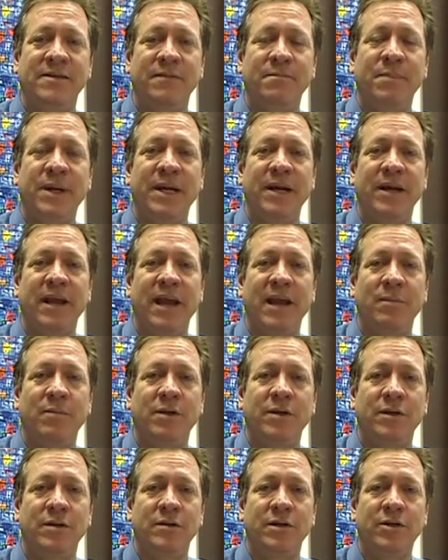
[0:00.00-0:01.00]
of being
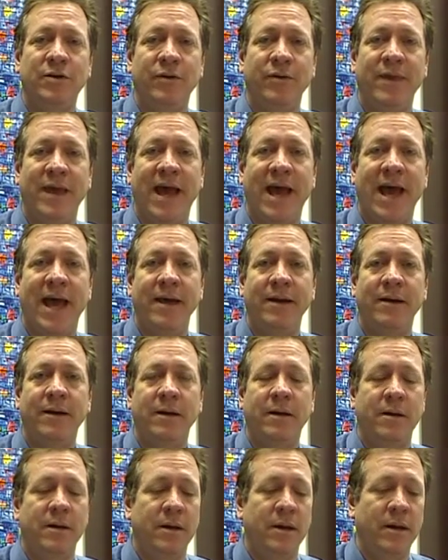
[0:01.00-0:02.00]
able to do that
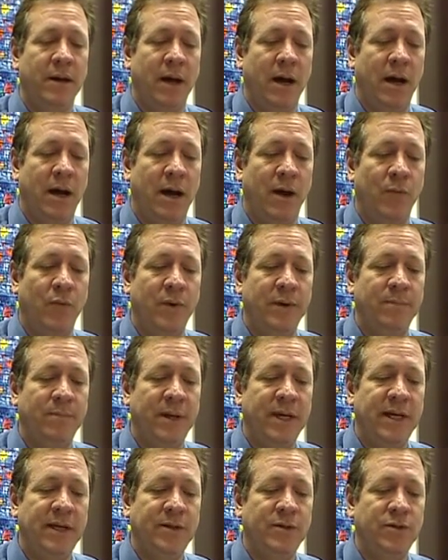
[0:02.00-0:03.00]
would
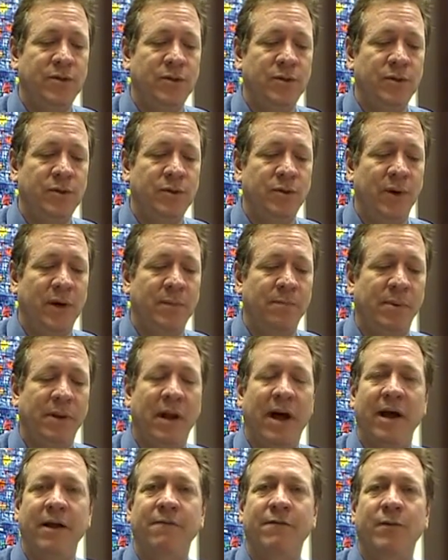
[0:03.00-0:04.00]
be to
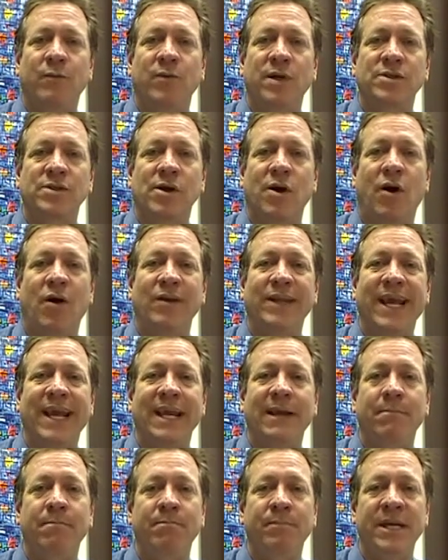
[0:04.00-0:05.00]
apply for what's called
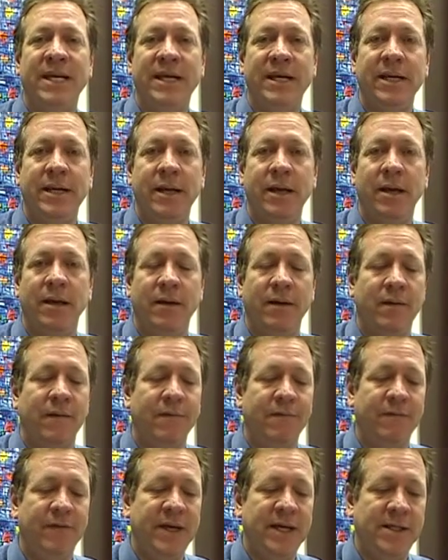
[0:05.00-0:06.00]
a B
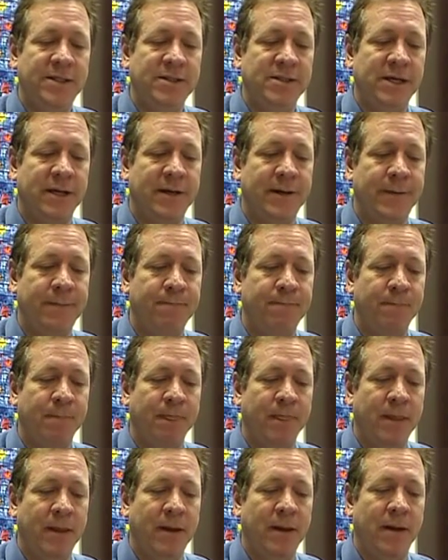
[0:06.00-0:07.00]
visa.
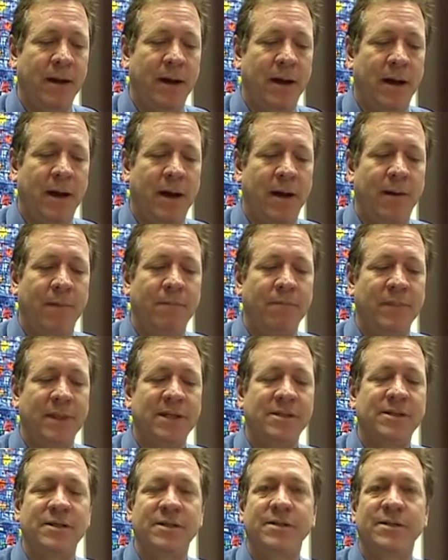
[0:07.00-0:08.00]

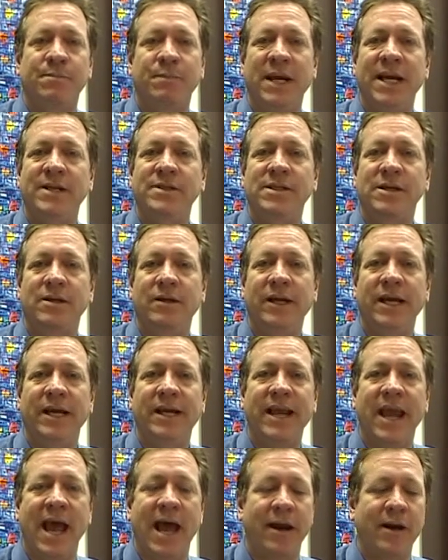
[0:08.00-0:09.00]
This is basically a
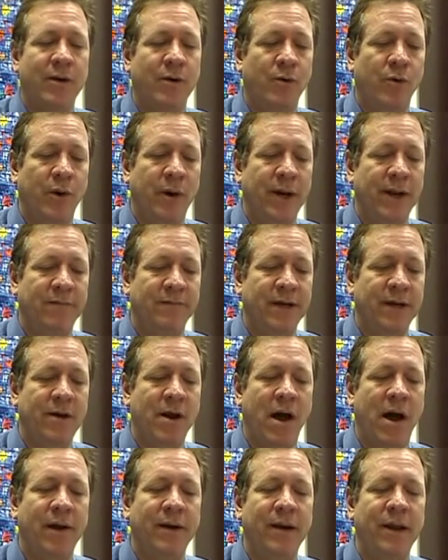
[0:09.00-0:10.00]
category of a
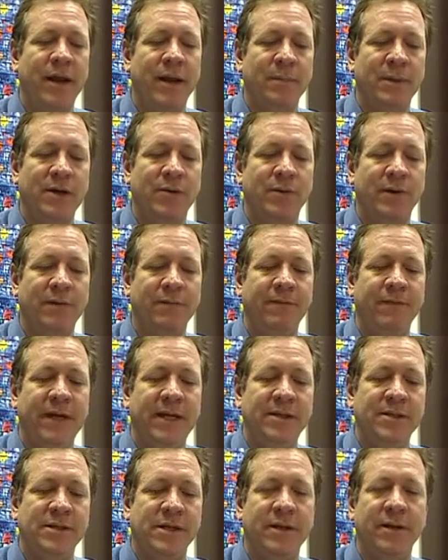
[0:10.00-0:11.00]
non-immigrant
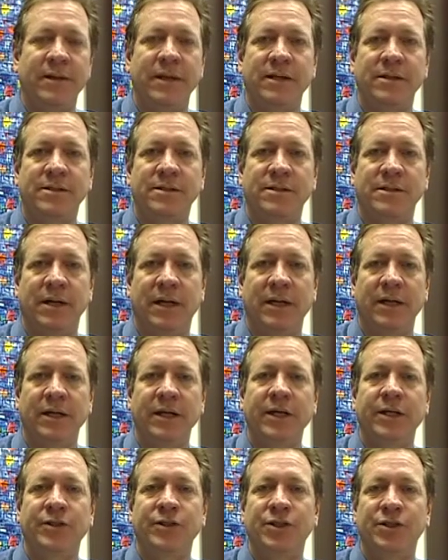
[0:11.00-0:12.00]
visa that's
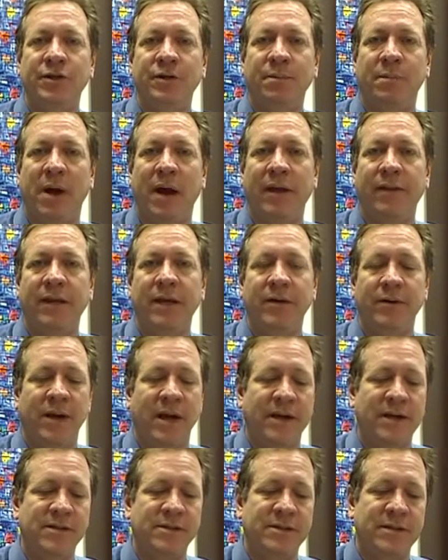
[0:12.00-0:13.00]
issued by the
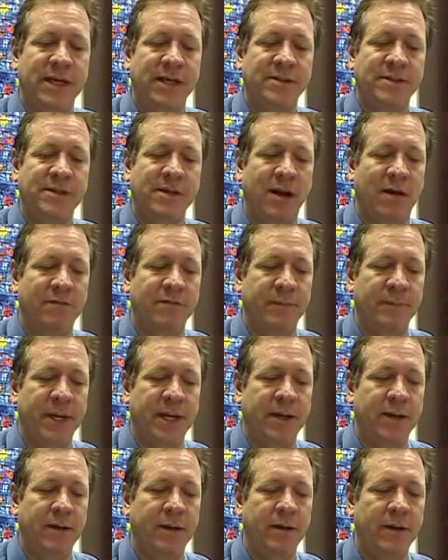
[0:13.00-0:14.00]
United States
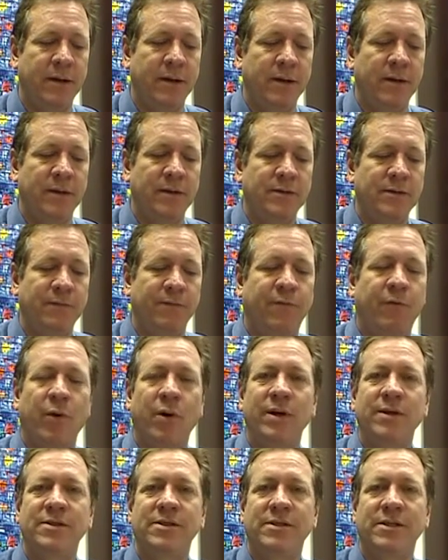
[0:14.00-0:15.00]
government to
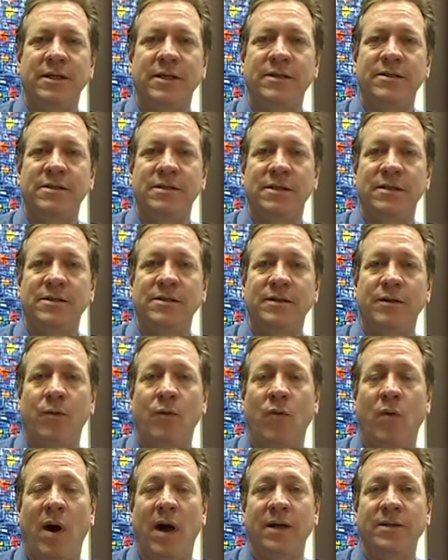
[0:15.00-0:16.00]
foreign citizens that
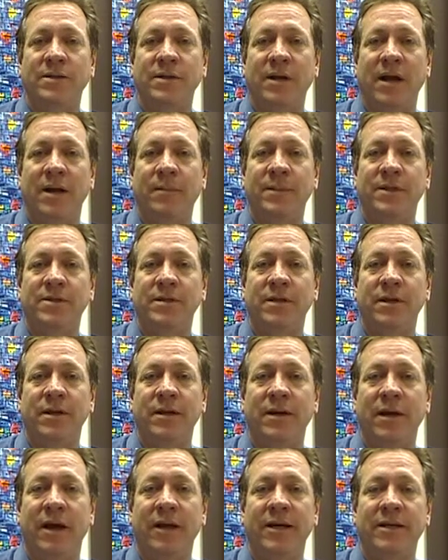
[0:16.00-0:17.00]
want to come into the
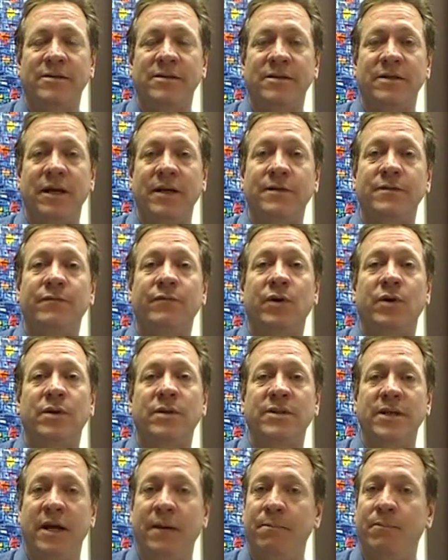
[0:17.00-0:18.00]
United States for a
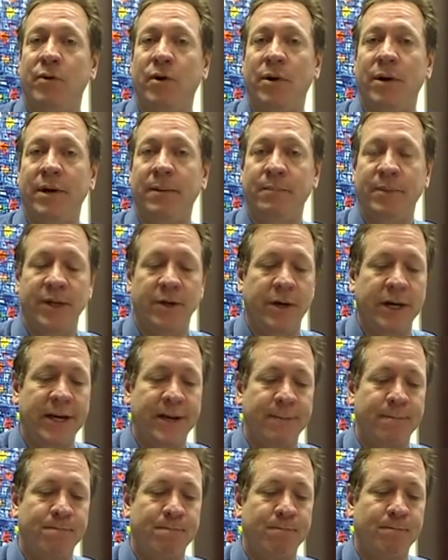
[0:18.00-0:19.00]
temporary
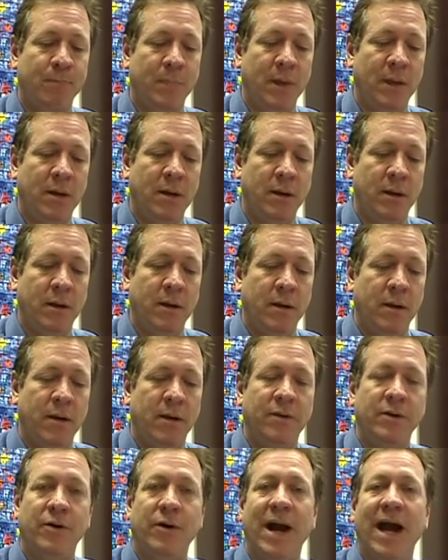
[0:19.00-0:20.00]
period.
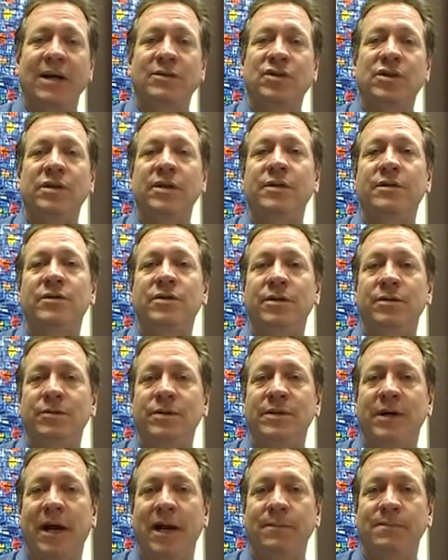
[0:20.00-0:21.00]
There are actually two
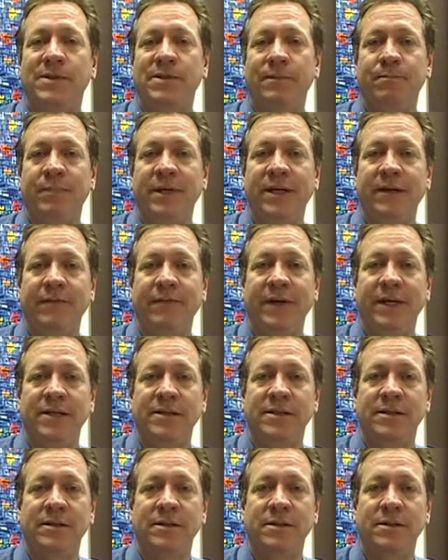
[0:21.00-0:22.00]
types of B
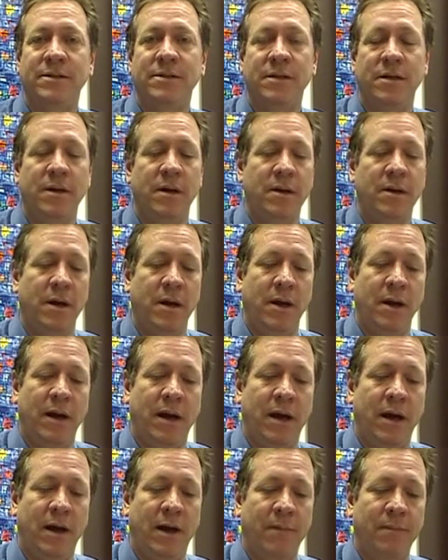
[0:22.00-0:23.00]
visas.
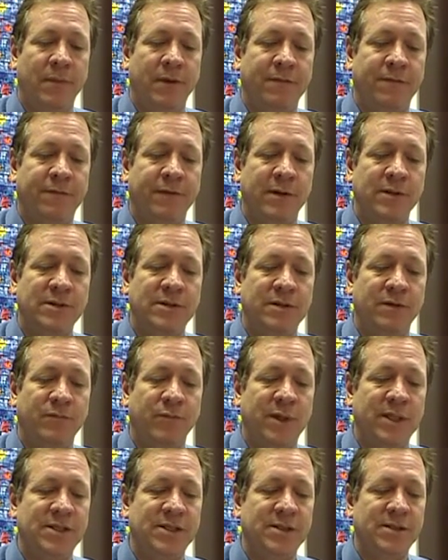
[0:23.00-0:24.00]
The first of
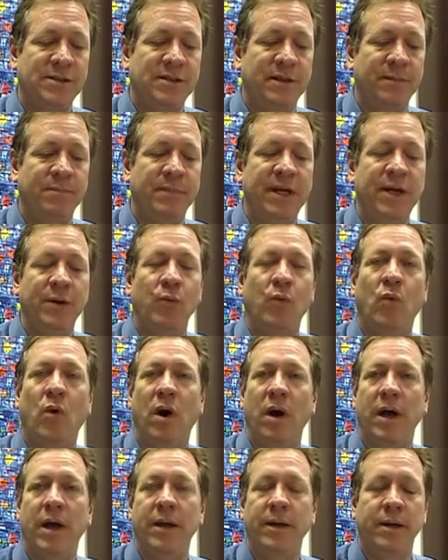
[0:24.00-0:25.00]
which is the
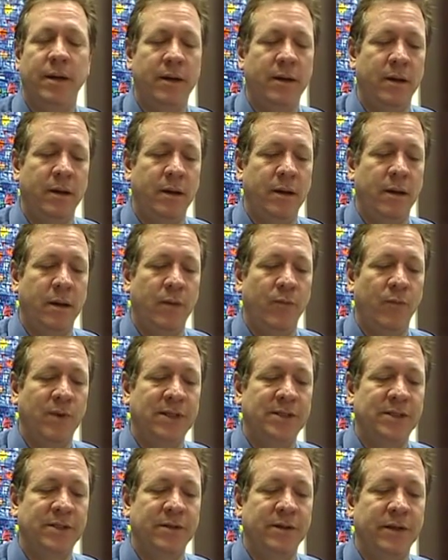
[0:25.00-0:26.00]
B1,
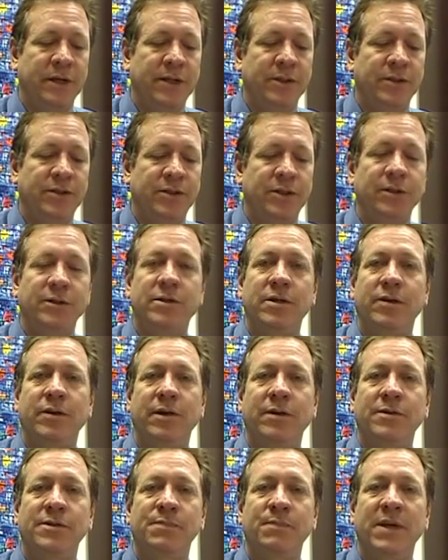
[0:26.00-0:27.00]
which are issued to
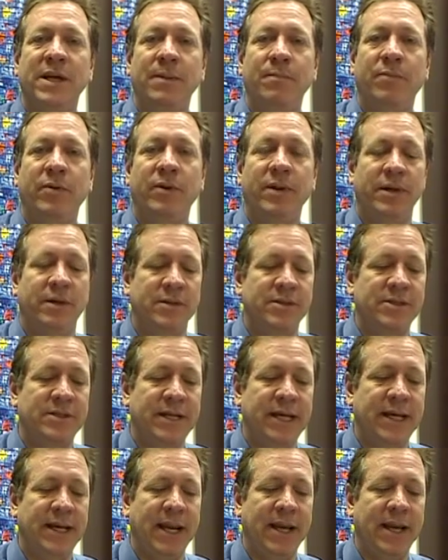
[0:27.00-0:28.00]
those people that are
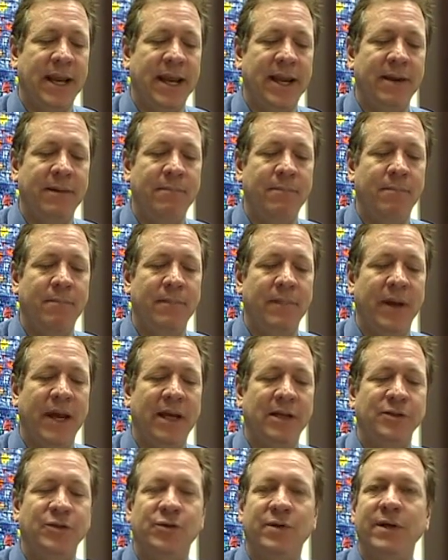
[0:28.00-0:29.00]
seeking a
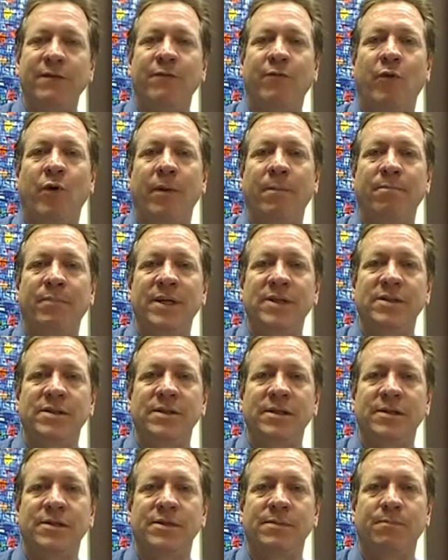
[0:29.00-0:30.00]
entry for
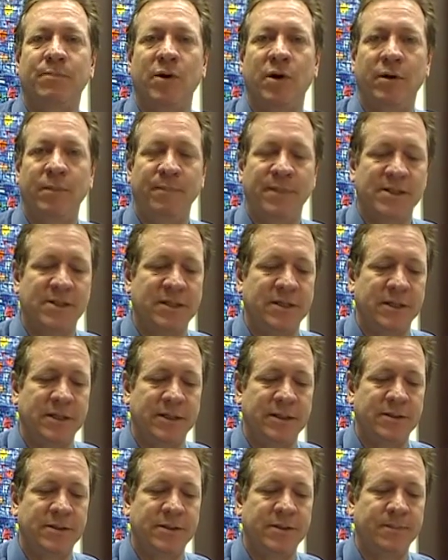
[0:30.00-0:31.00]
business
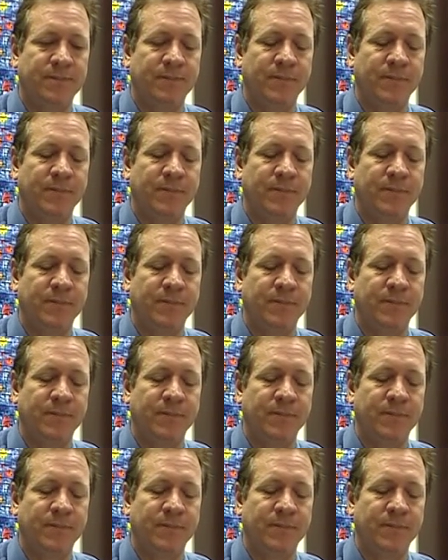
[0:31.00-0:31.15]
purposes,